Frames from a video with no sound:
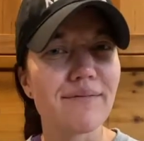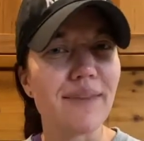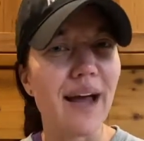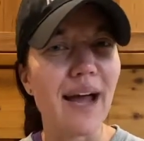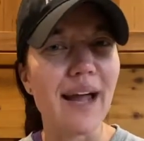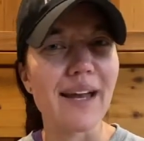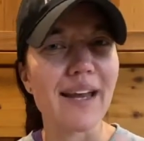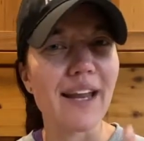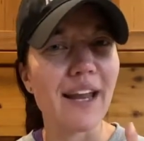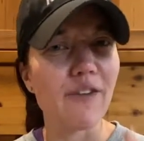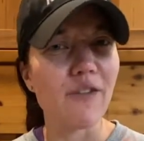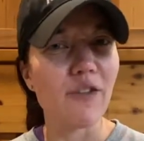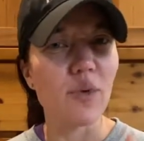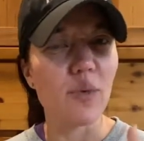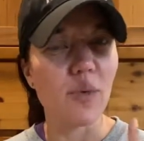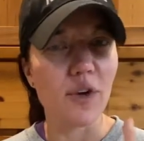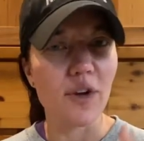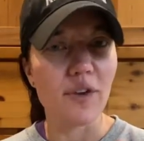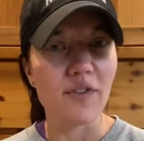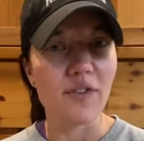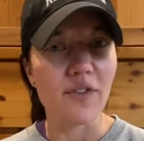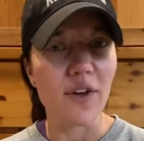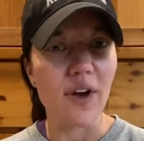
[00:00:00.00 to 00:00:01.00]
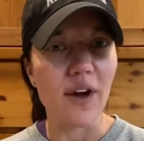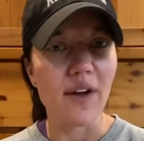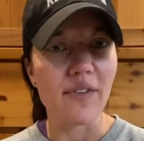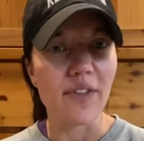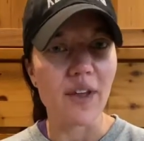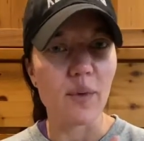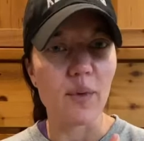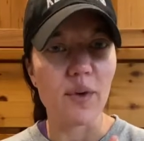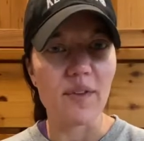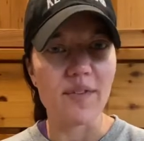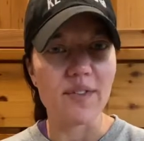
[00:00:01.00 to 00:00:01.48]
I never would have thought
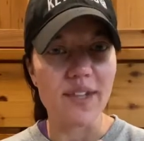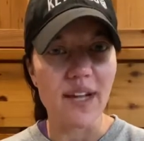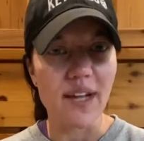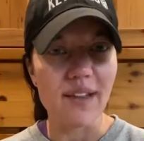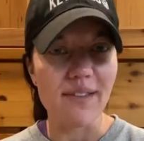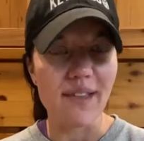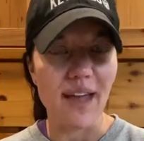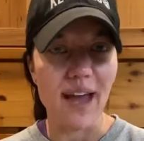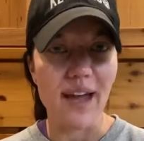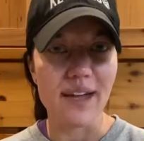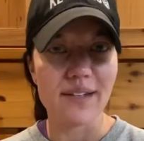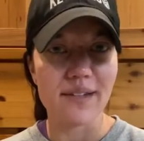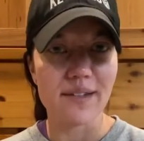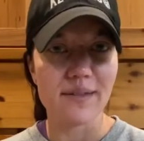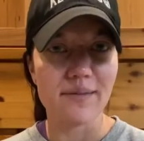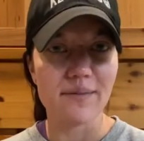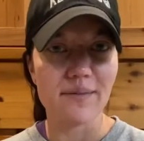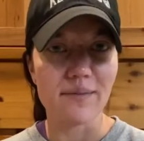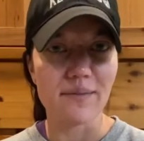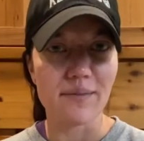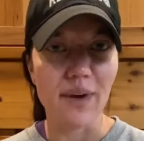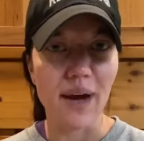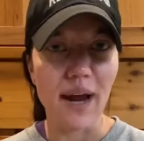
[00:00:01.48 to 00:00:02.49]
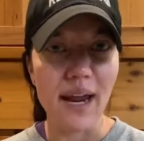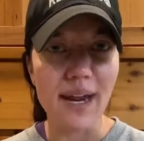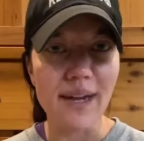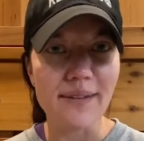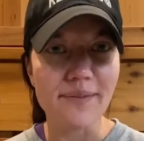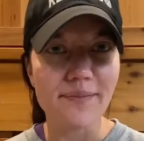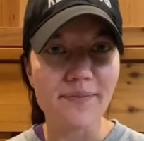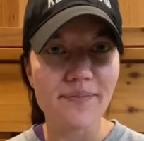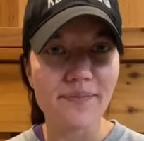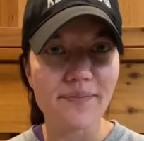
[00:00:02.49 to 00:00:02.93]
they would have done that, right?